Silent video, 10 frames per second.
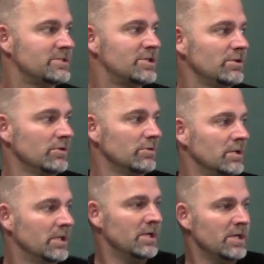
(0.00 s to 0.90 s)
2,
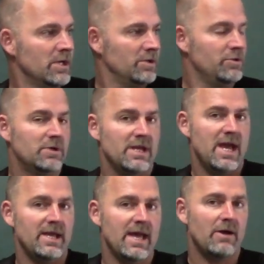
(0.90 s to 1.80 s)
you can
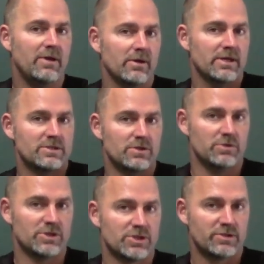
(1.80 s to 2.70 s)
hang out here at 2
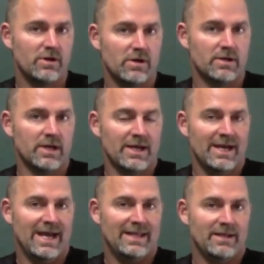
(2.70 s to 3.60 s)
to start
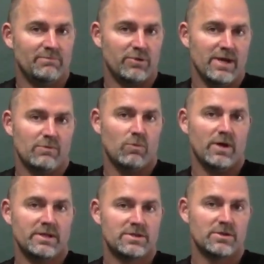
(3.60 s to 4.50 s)
and then break
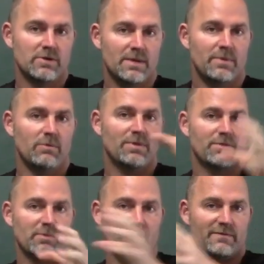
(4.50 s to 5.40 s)
1 and 2 up with
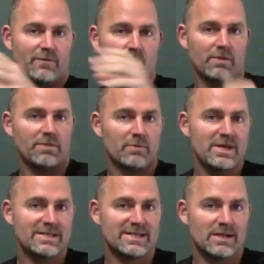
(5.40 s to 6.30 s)
3 and 4. 3
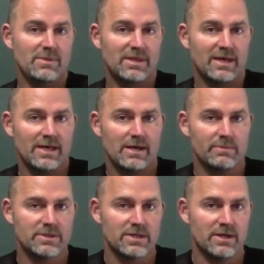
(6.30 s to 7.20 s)
is gonna be the
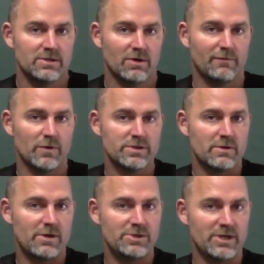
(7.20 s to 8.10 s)
hips. So first I
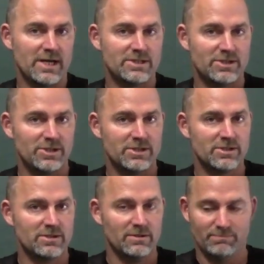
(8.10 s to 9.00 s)
want you guys to just
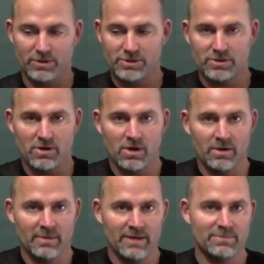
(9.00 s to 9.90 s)
put your
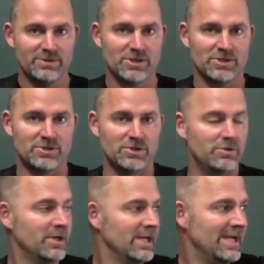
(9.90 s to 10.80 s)
arm in position 2
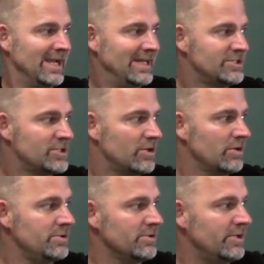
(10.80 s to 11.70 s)
and
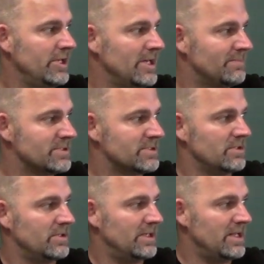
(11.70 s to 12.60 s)
turn your hips.
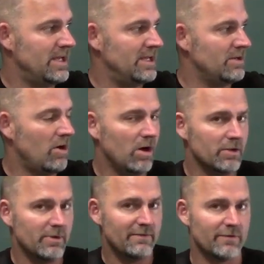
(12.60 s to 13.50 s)
And all the
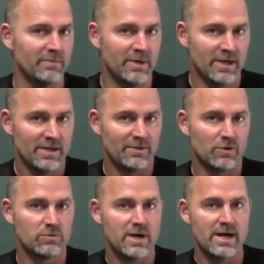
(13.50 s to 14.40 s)
way from the
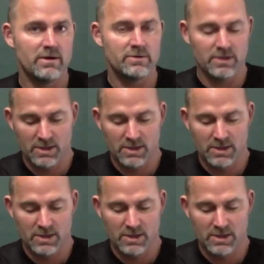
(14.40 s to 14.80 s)
ground,